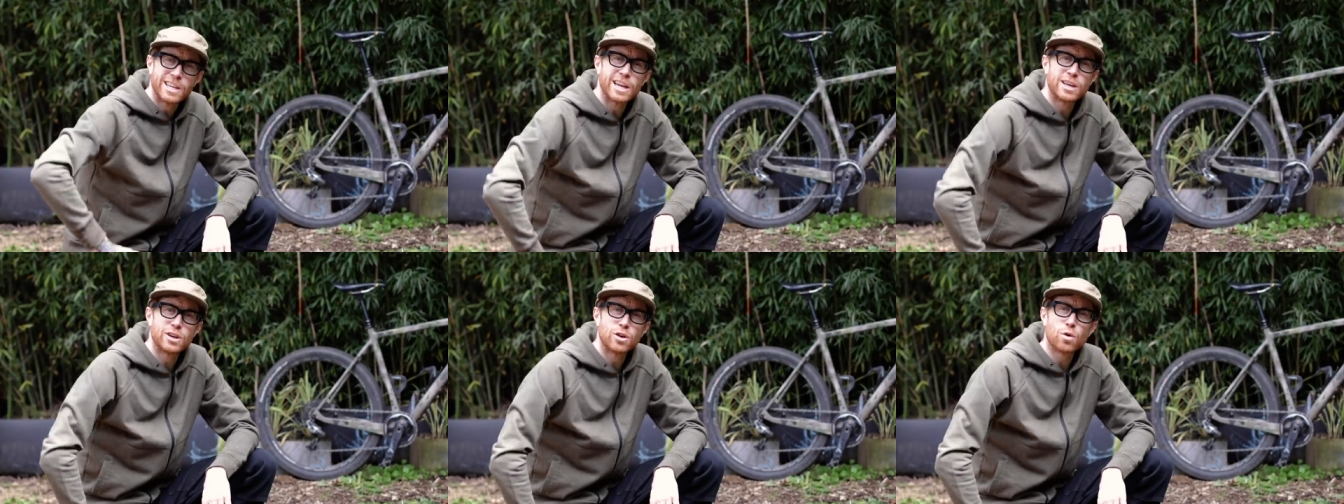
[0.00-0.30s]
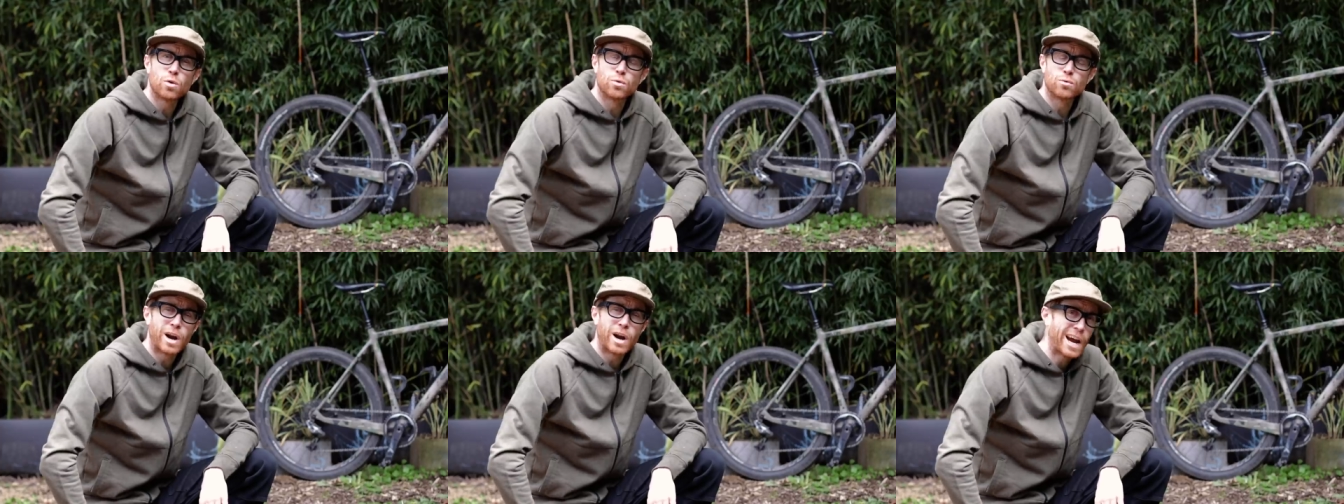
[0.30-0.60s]
take
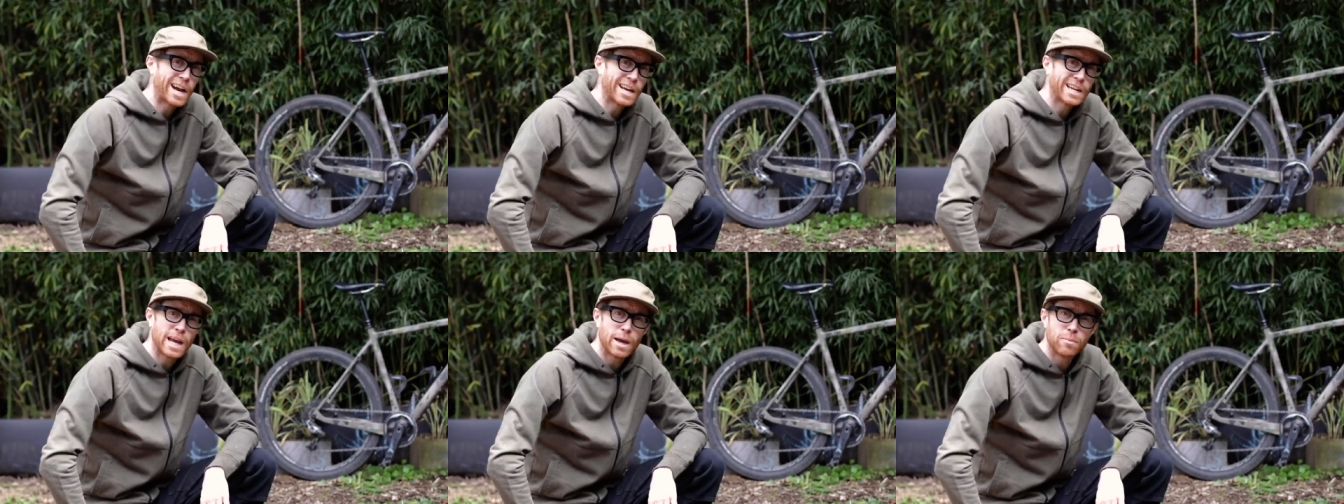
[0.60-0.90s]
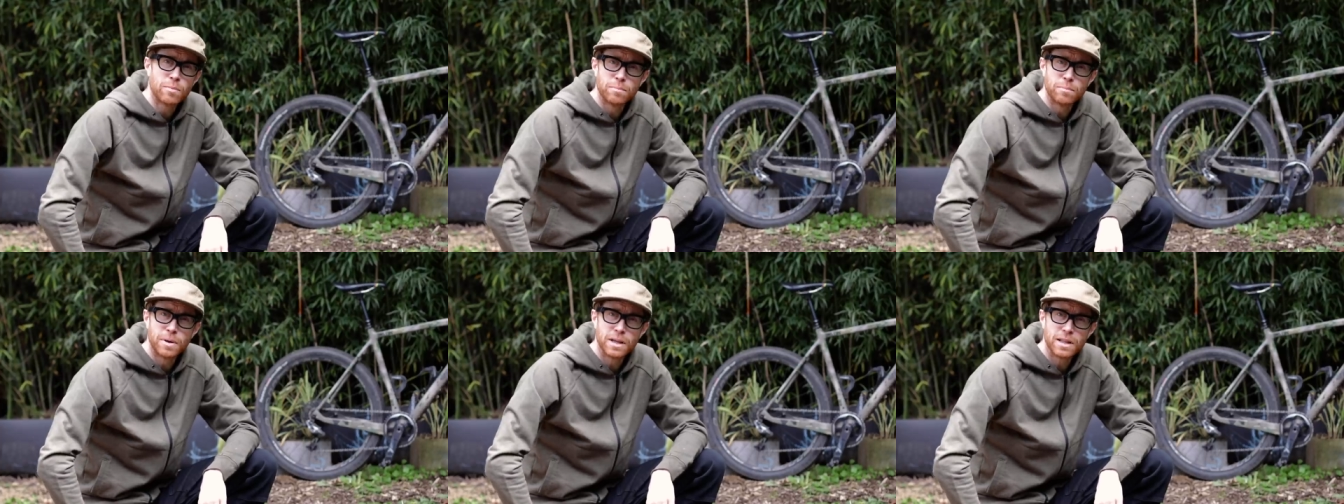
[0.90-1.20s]
your ride
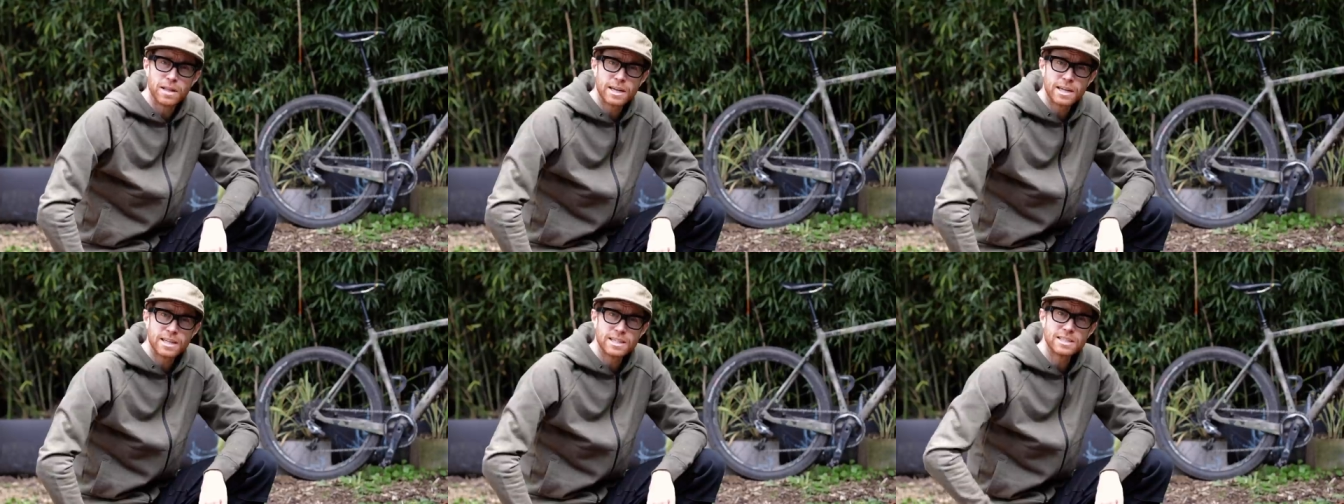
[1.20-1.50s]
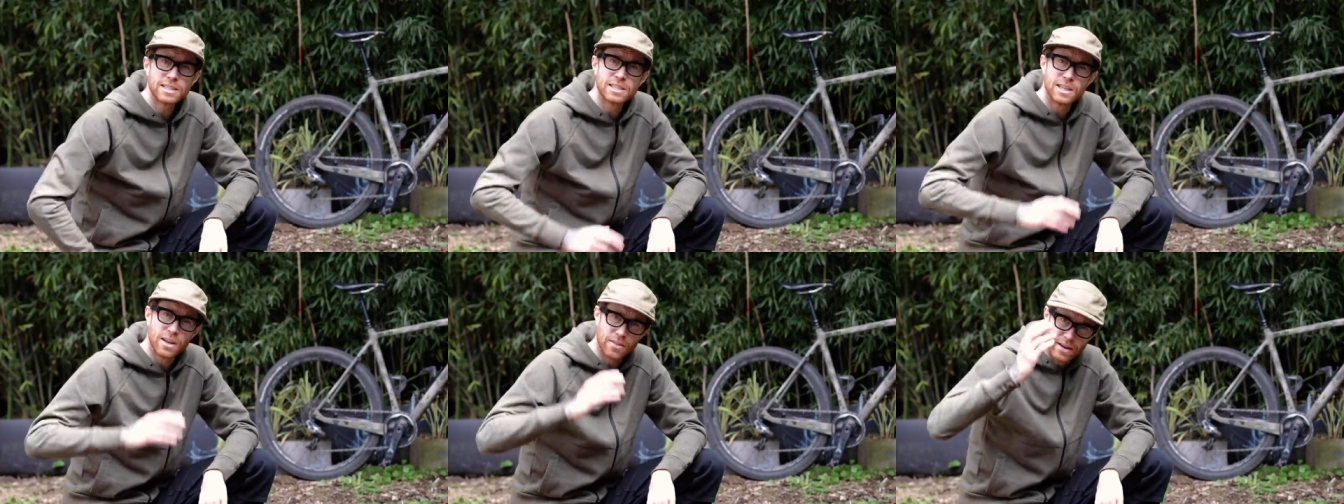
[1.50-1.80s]

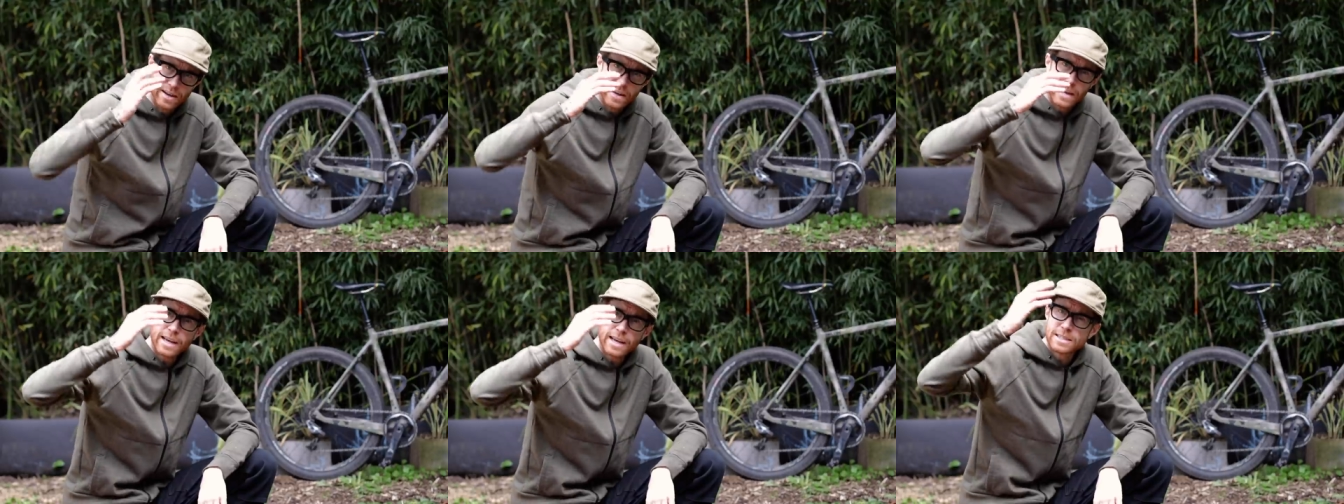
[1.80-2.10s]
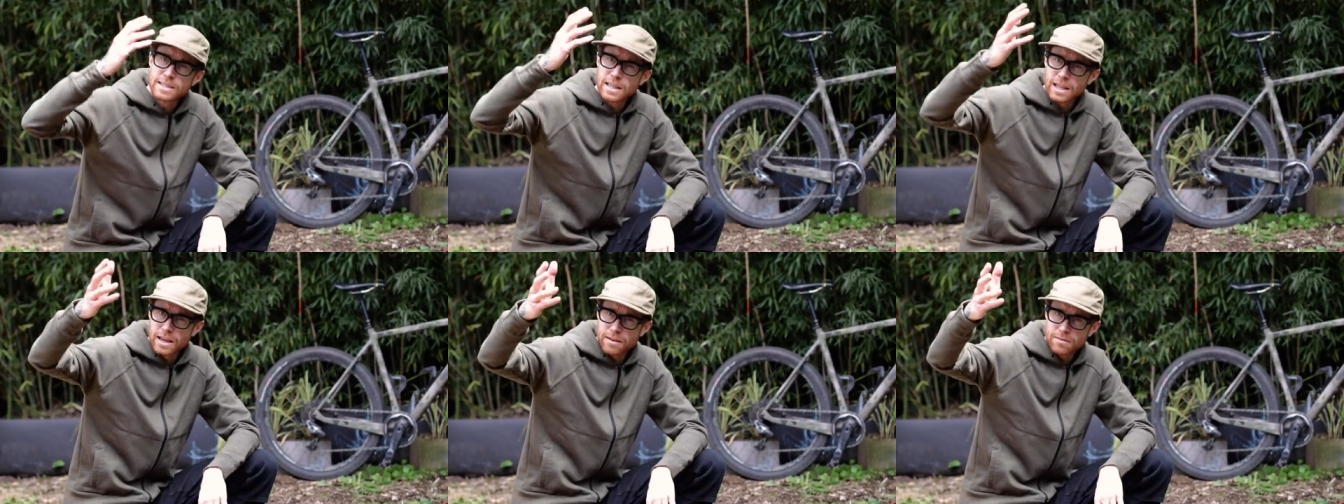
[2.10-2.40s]
capabilities to the
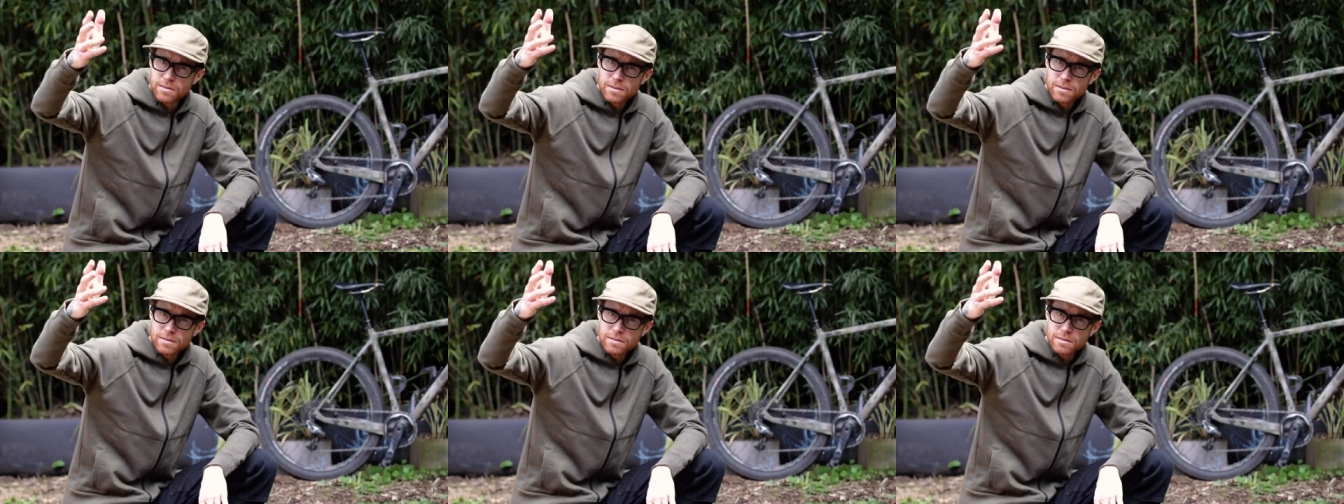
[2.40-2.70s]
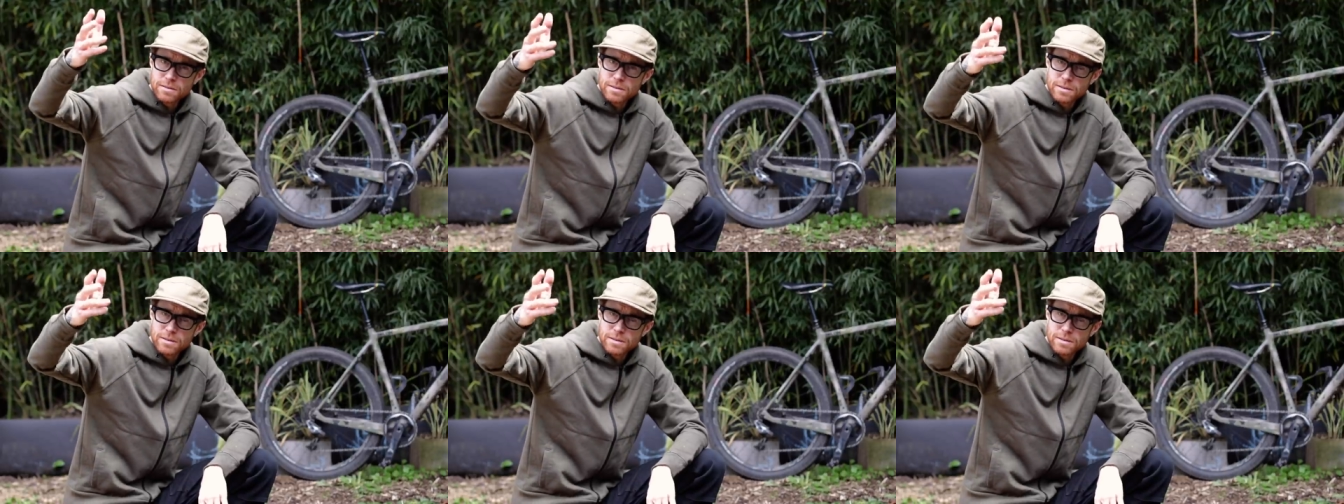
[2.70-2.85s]
next level,